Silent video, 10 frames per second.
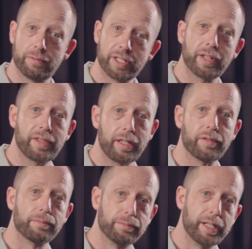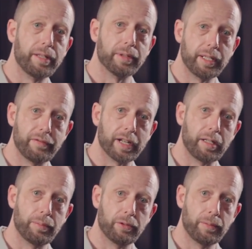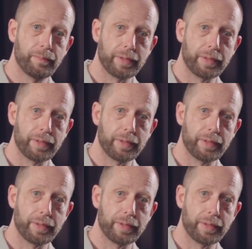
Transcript: which I think is really, really valuable.